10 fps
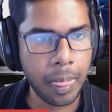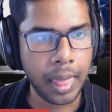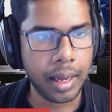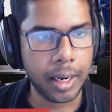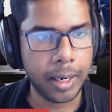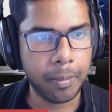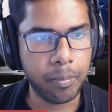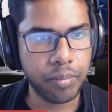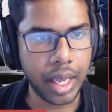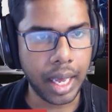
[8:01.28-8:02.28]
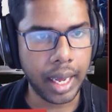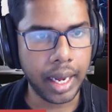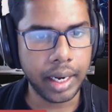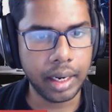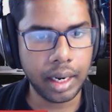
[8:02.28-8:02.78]

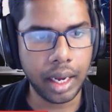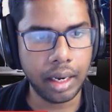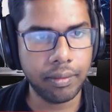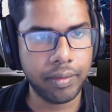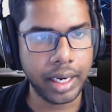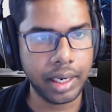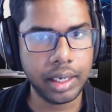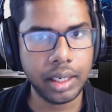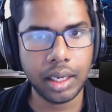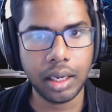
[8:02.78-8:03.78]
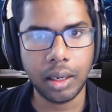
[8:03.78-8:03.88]
And finally,